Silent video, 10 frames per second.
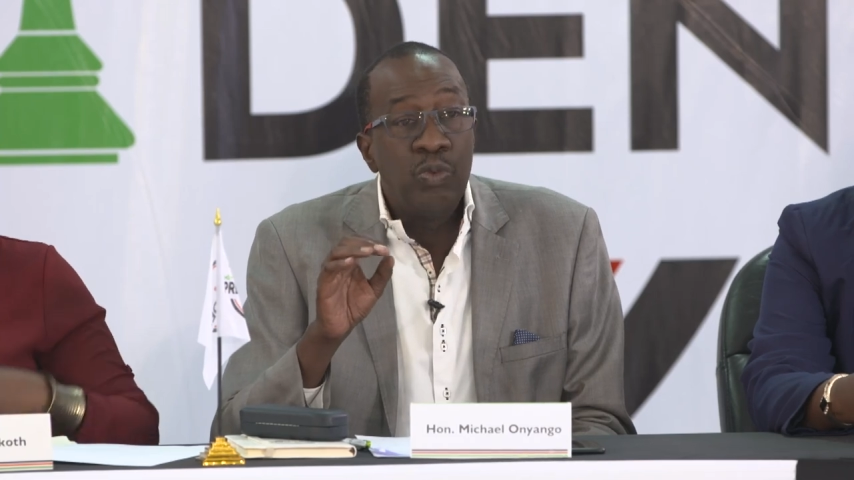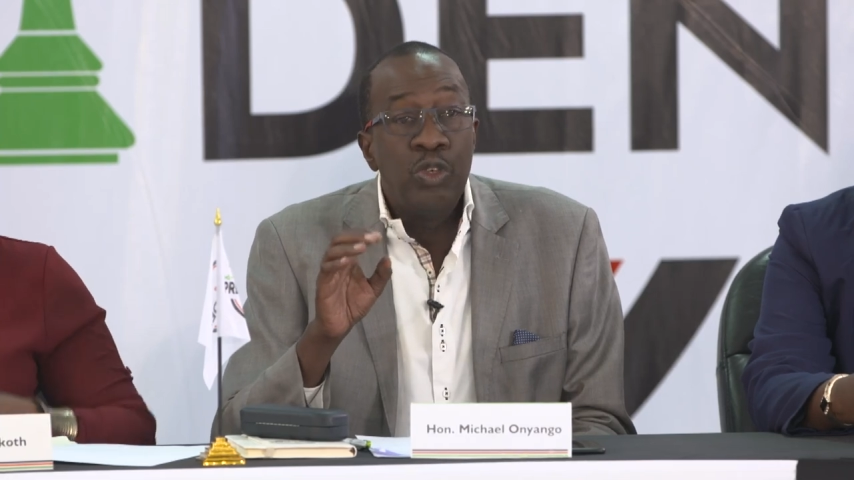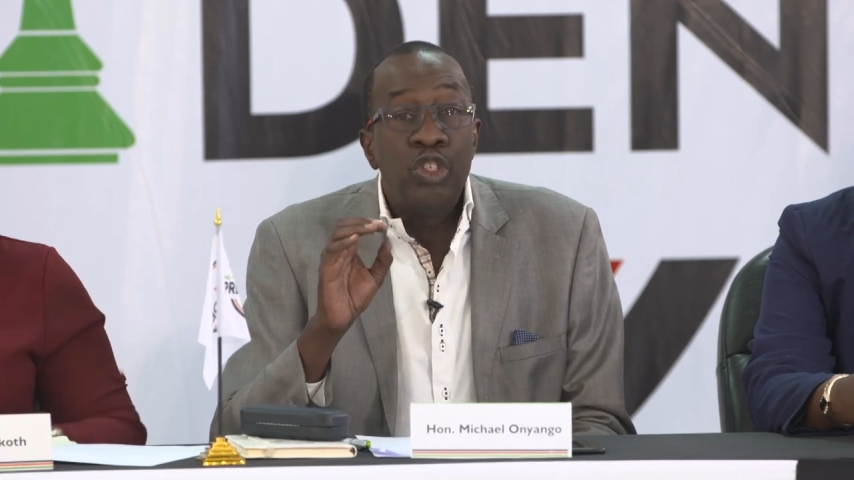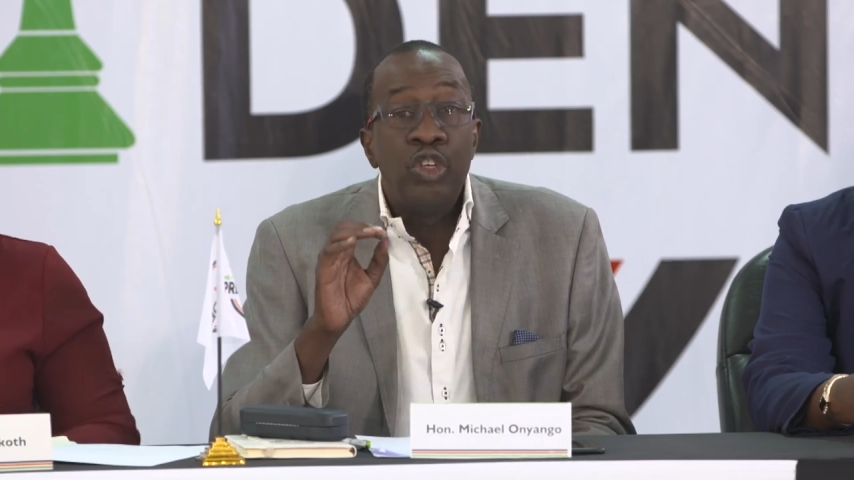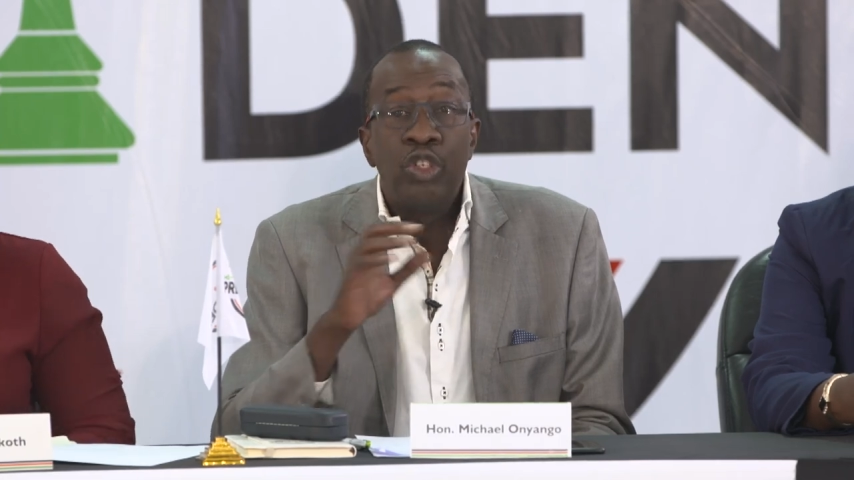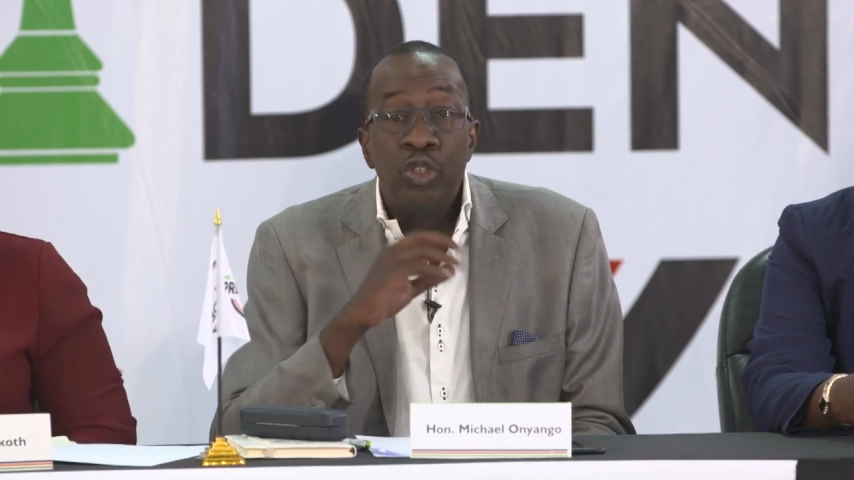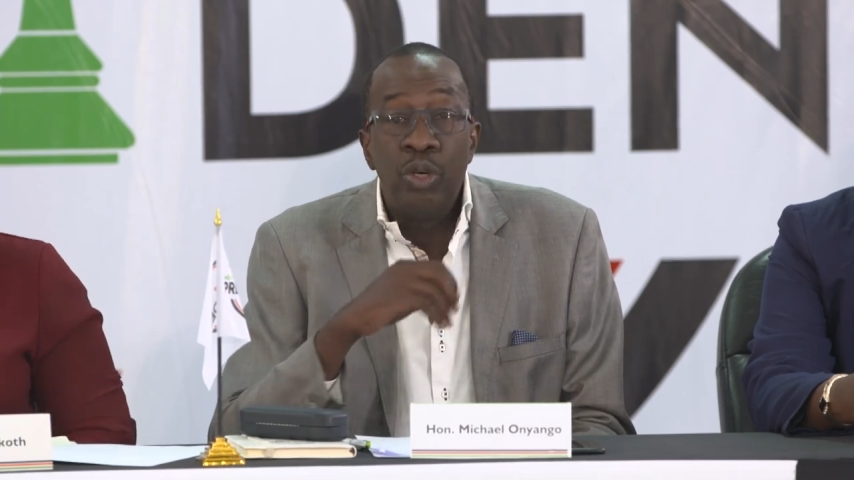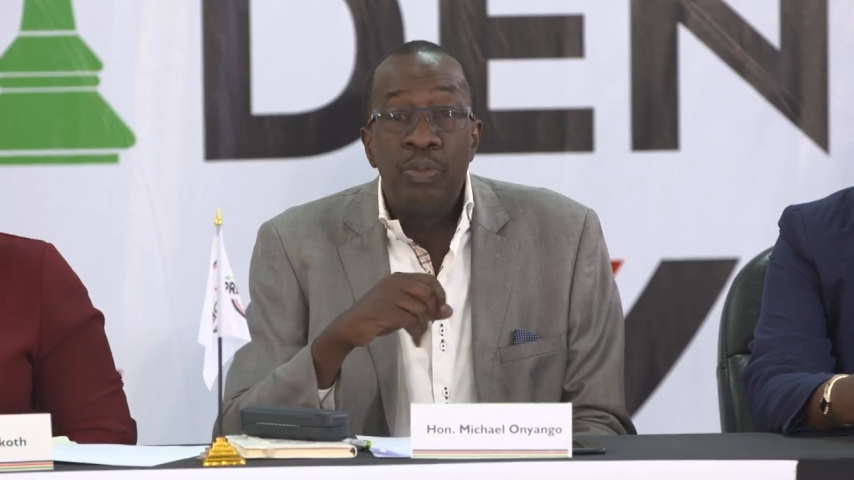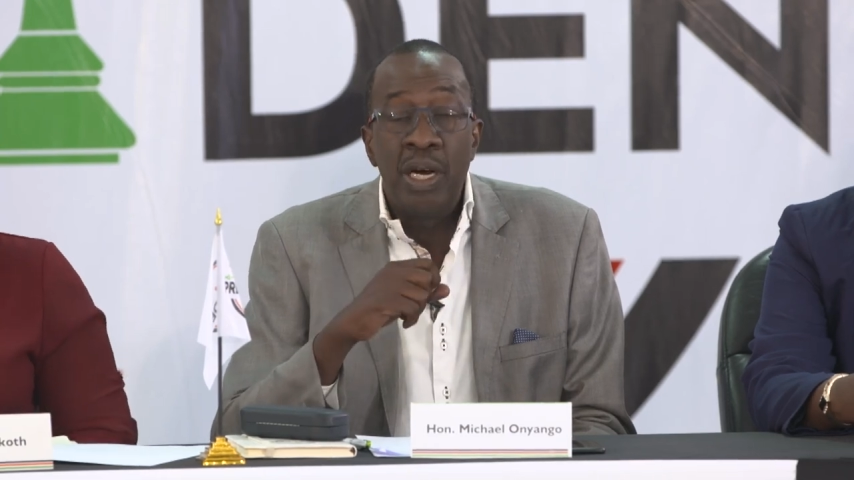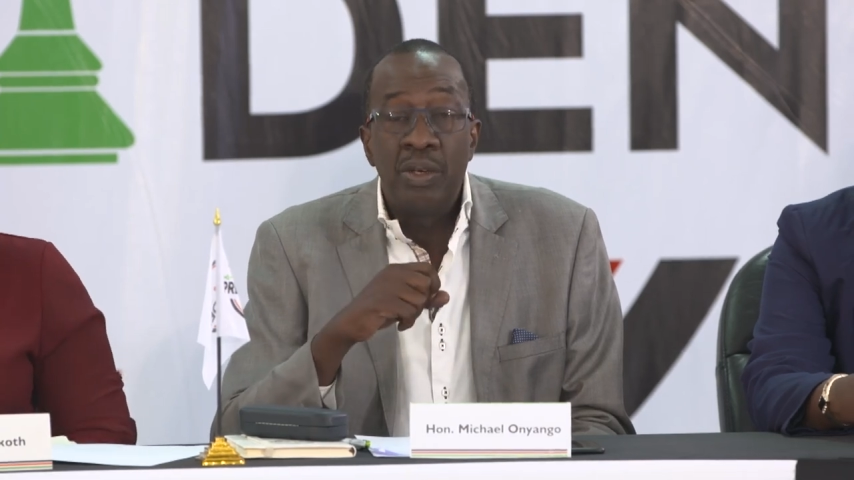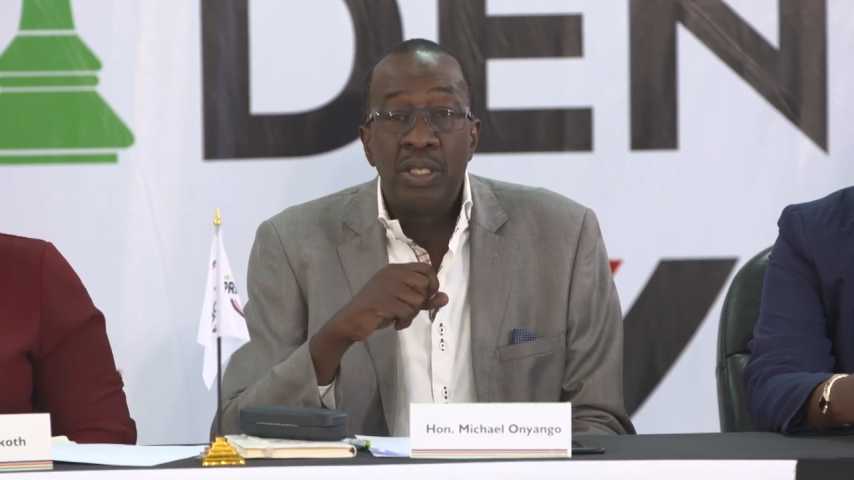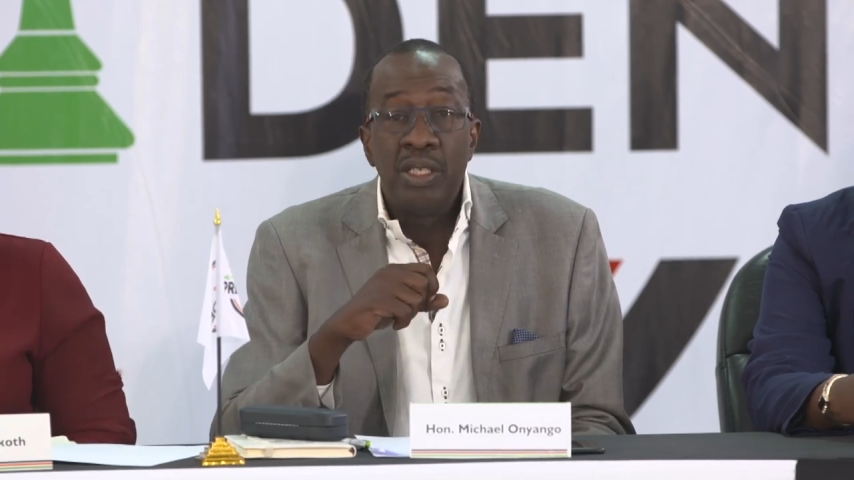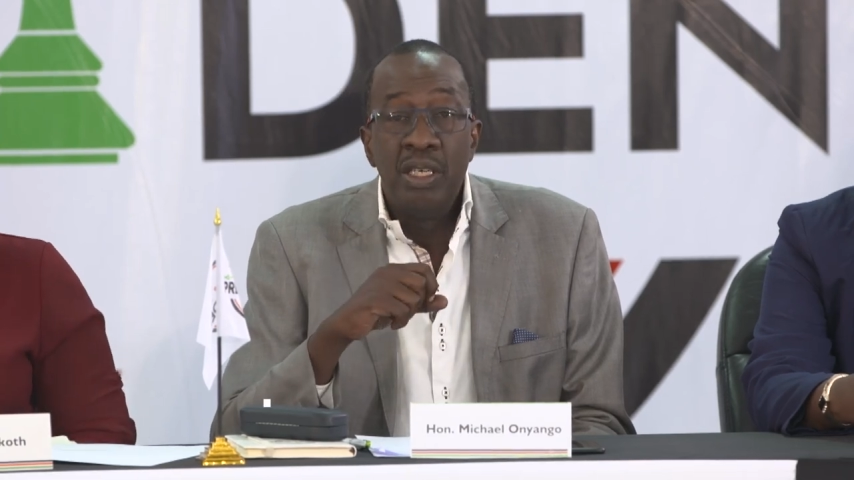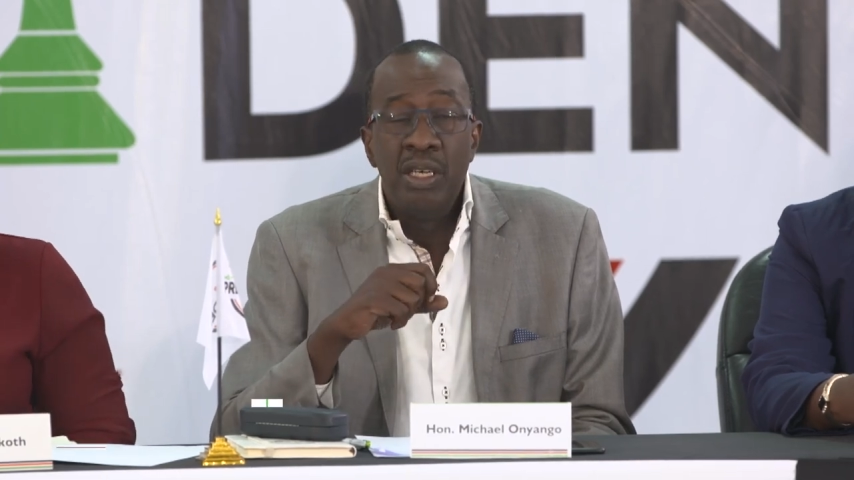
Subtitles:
we do not know about,